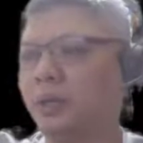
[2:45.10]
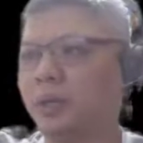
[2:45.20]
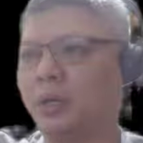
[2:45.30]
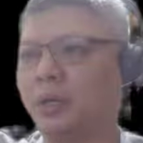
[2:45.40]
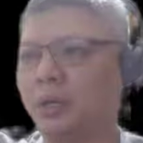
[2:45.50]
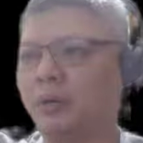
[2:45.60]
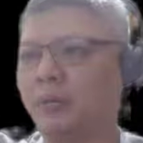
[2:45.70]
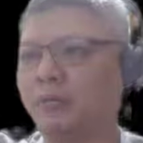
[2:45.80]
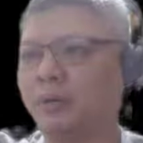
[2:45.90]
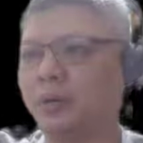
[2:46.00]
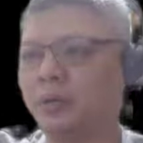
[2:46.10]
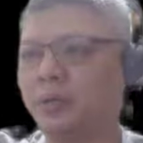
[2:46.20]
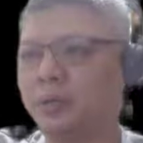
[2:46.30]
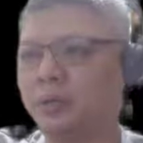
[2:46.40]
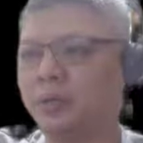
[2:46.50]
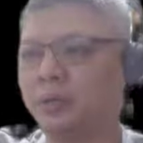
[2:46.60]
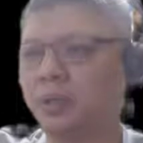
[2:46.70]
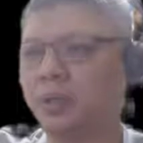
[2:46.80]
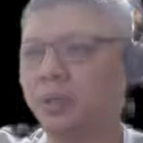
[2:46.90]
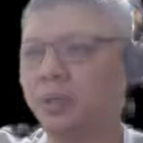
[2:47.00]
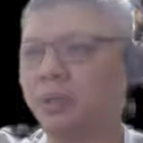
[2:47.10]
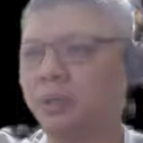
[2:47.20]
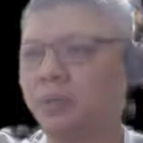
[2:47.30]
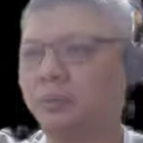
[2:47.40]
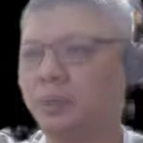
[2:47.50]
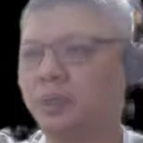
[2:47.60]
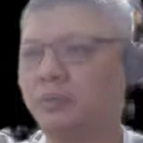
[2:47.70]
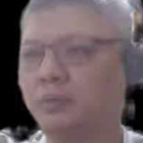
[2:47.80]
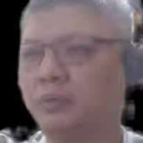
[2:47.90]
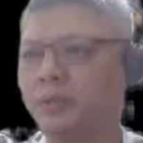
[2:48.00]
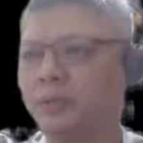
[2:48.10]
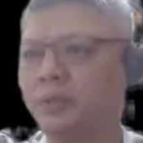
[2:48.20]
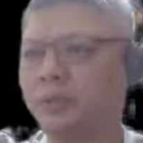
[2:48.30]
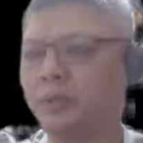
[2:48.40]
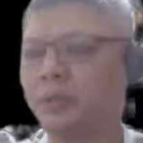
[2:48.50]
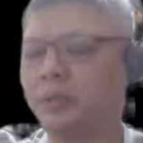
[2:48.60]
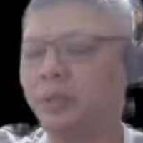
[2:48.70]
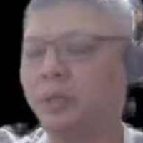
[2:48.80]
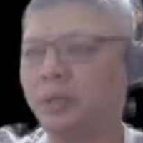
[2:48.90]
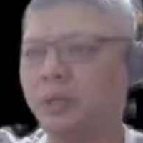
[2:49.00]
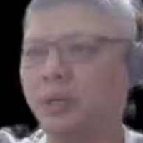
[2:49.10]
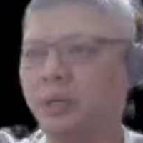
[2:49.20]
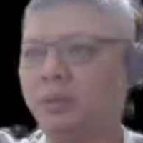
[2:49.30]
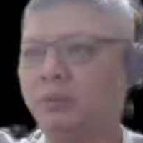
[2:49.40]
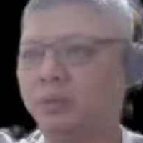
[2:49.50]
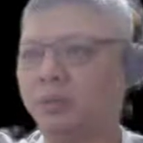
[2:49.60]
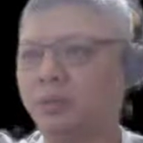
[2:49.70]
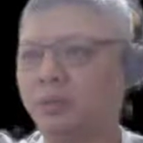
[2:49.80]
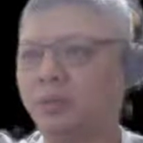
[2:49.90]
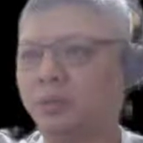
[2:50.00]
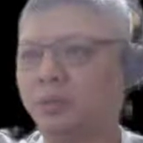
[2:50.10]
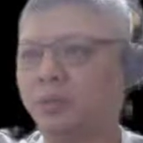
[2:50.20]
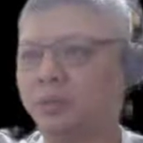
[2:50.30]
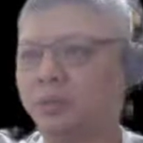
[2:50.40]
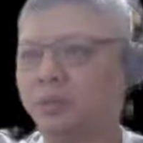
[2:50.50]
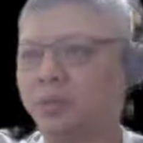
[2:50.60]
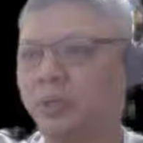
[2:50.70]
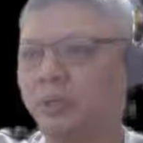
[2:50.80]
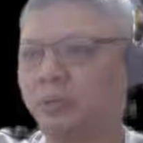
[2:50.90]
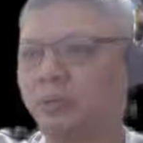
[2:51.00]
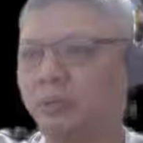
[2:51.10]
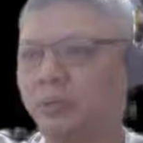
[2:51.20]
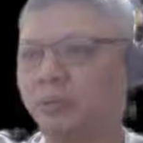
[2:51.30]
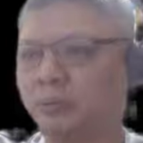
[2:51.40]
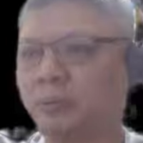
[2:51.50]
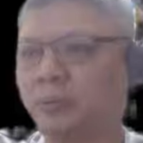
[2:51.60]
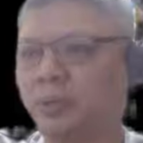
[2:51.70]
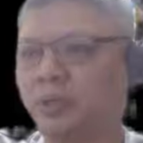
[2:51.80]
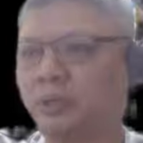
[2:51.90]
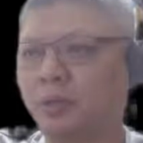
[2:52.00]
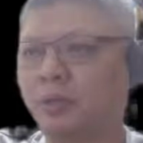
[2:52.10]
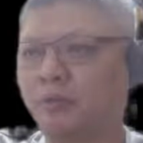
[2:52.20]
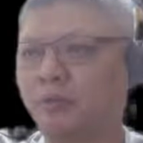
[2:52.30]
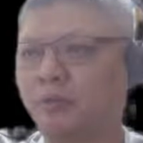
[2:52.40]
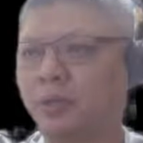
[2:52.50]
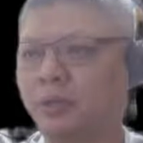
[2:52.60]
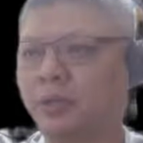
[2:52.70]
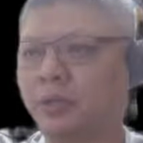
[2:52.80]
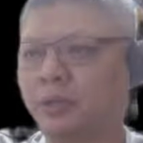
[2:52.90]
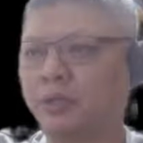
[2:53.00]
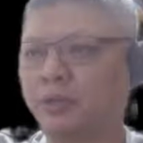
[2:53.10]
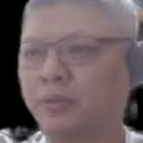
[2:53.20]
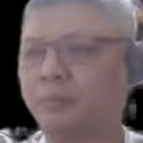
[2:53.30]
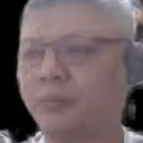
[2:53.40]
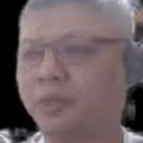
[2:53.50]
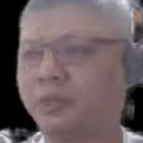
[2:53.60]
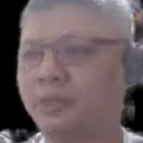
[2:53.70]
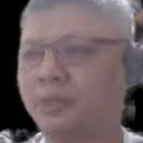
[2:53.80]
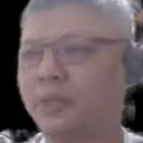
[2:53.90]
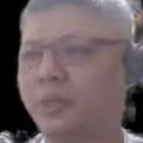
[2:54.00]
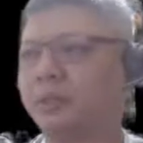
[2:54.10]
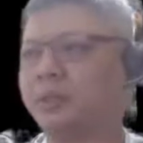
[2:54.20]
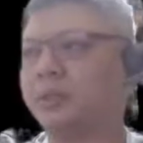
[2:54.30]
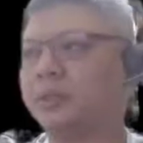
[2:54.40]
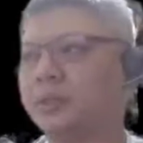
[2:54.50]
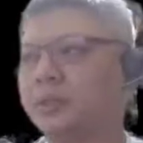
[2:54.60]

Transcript: However, in the past 2 years, it was shown that red would be better off playing h7 plus 8.